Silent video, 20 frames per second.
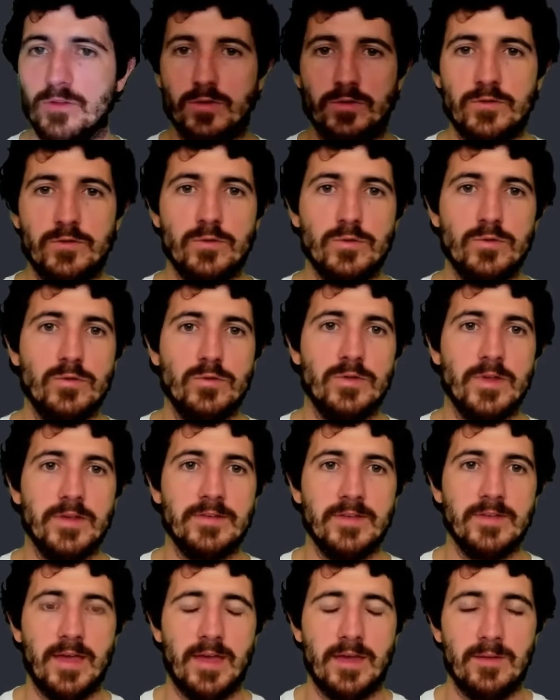Those two do the
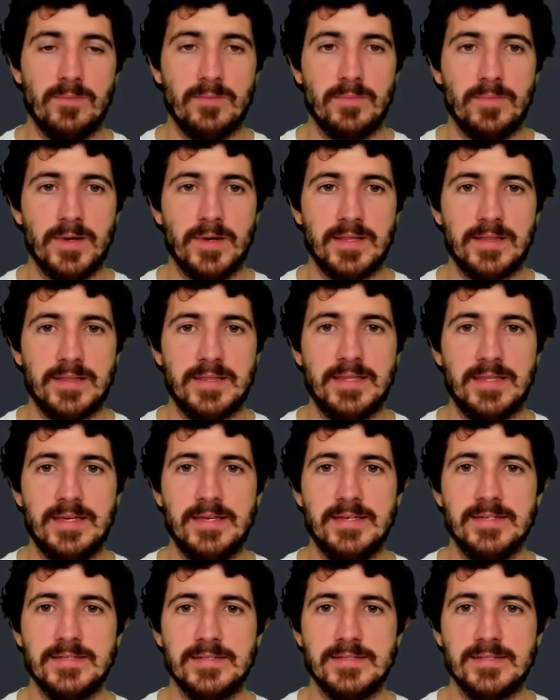same, but
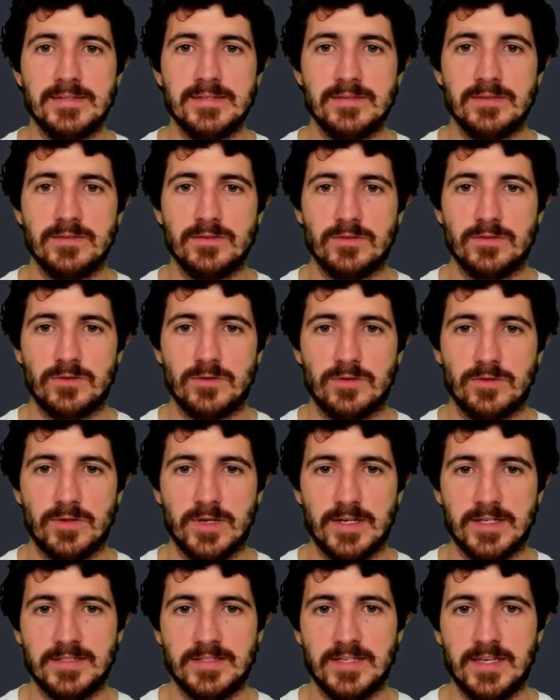this, or, or
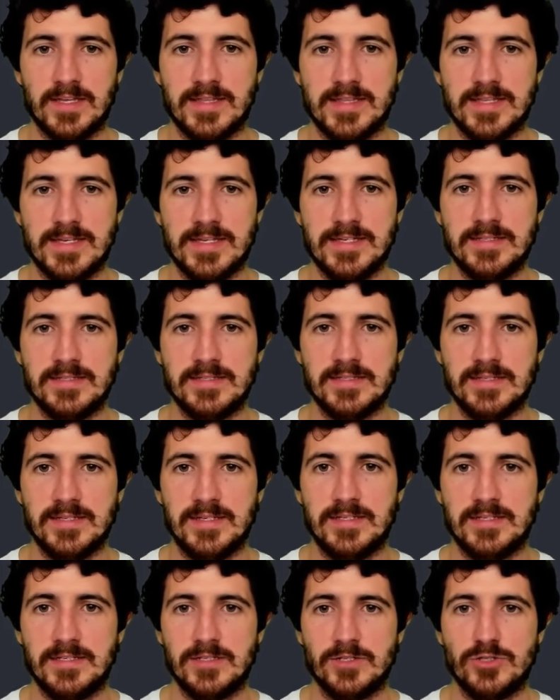let's say this
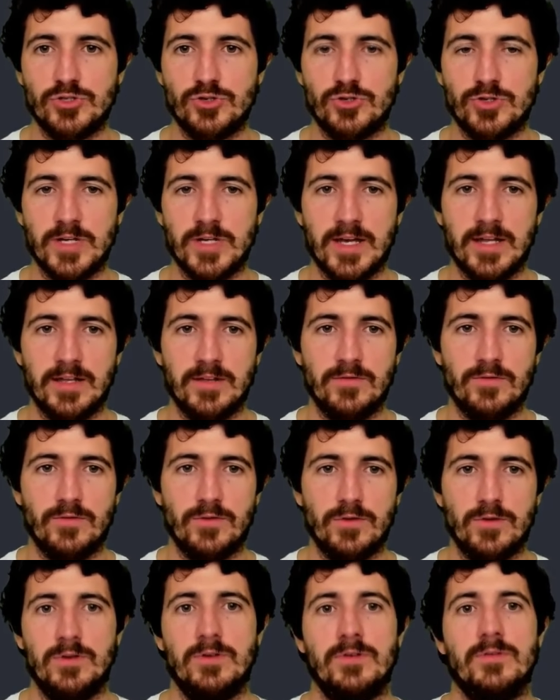is a shorthand
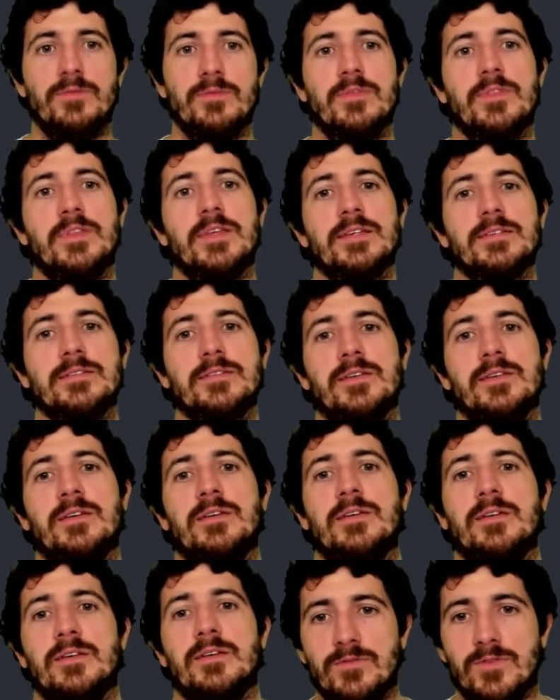for this,
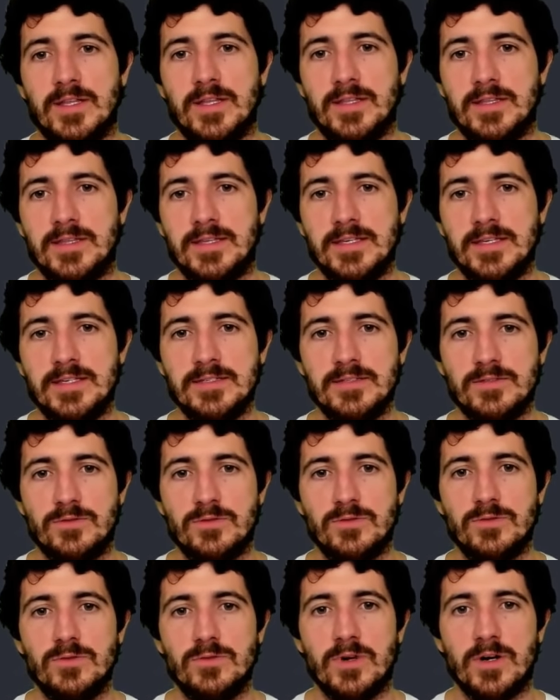right? These
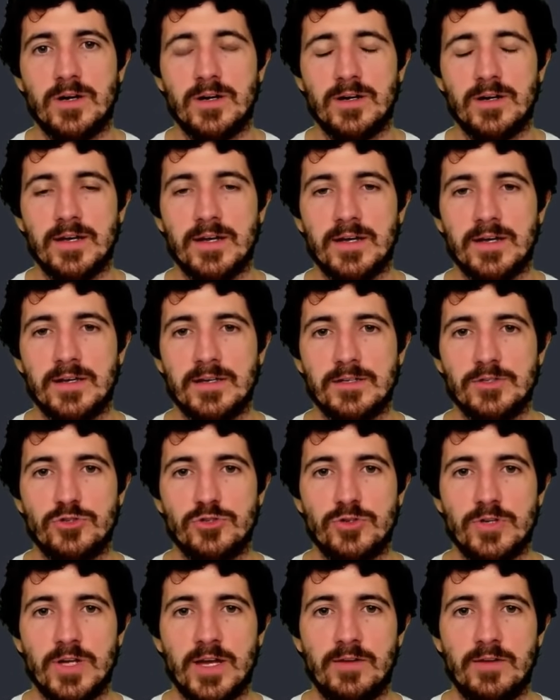two are a
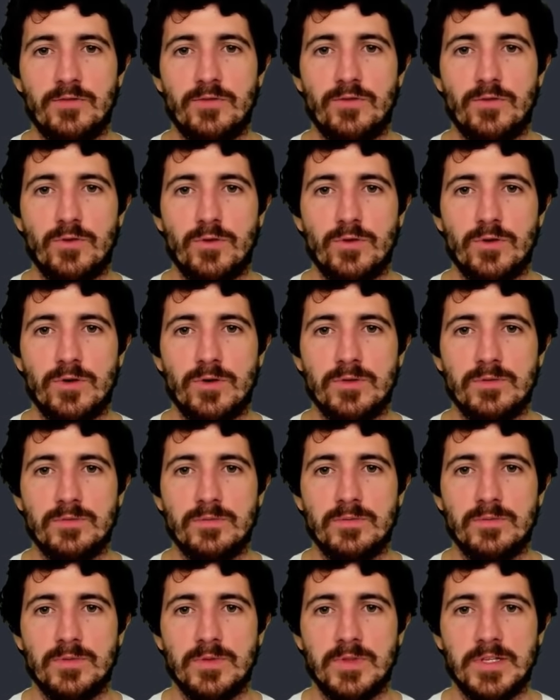shorthand for
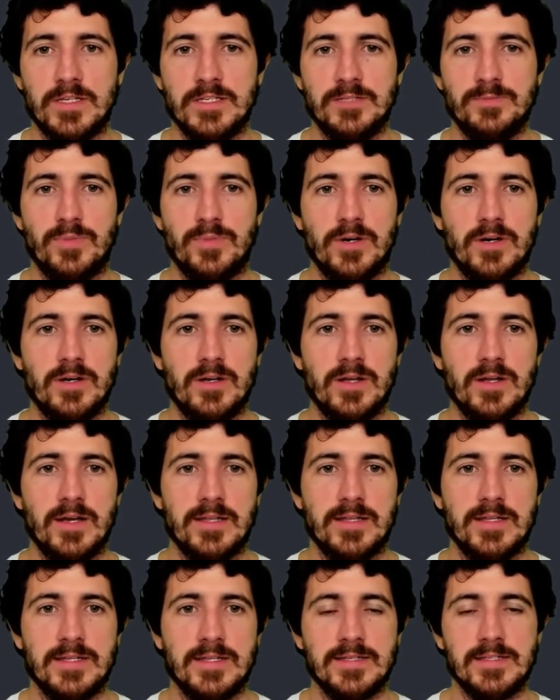this part
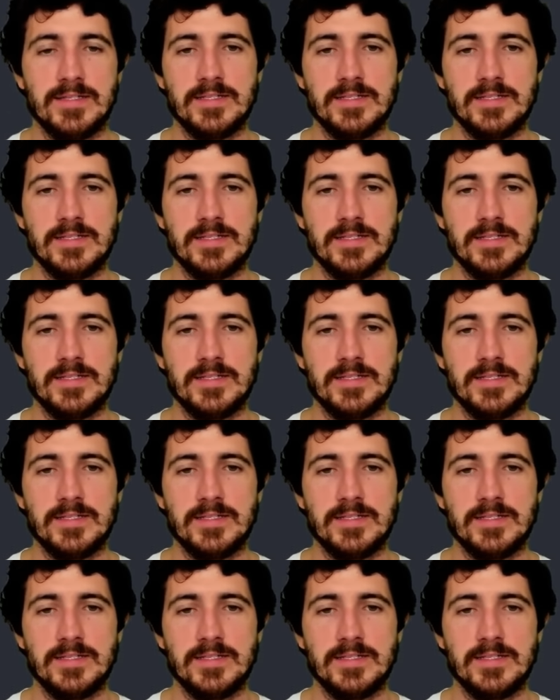and